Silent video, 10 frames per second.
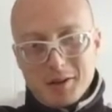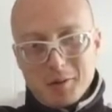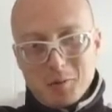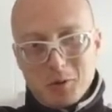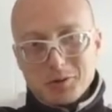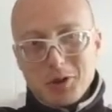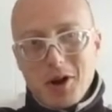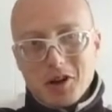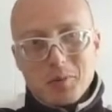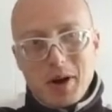We'll
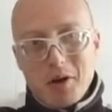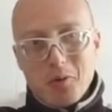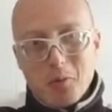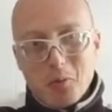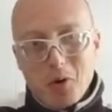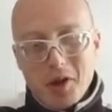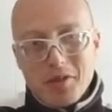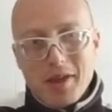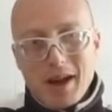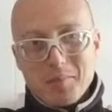talk about
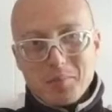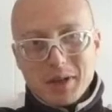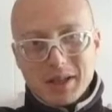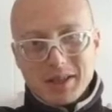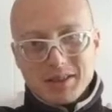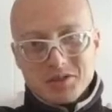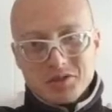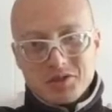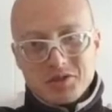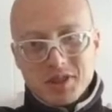what that
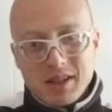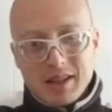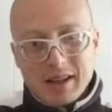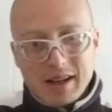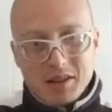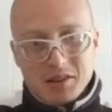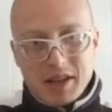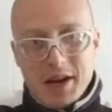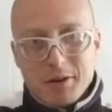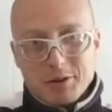means in a
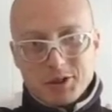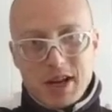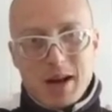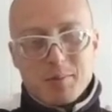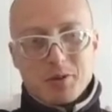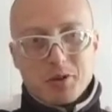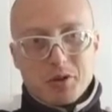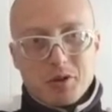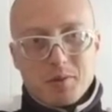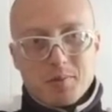later
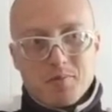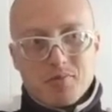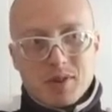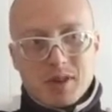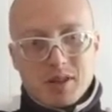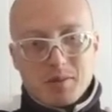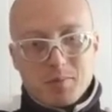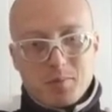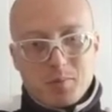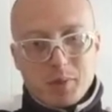chapter,
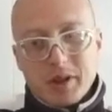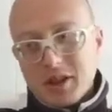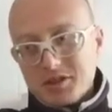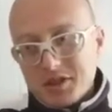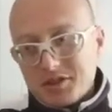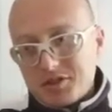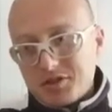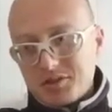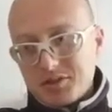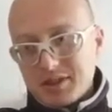because
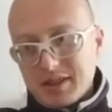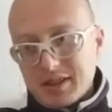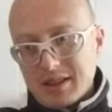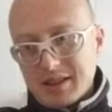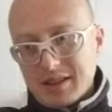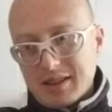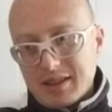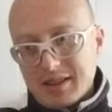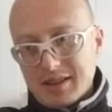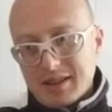it's
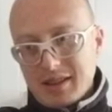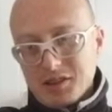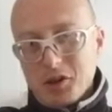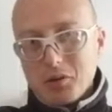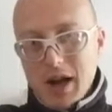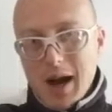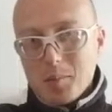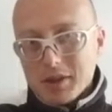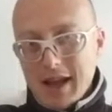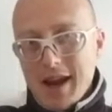a little
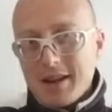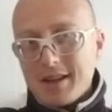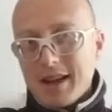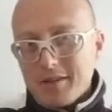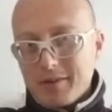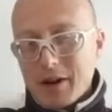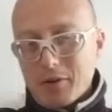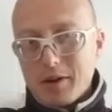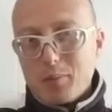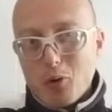complicated and
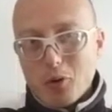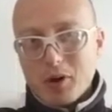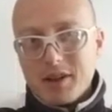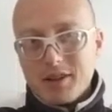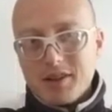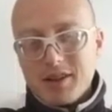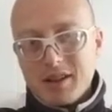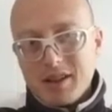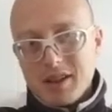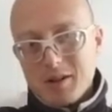very important,
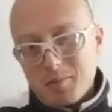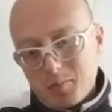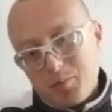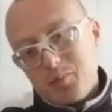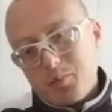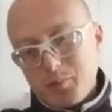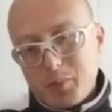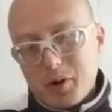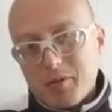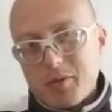
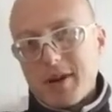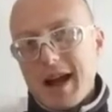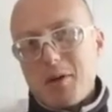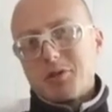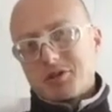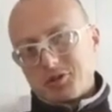but for now we'll just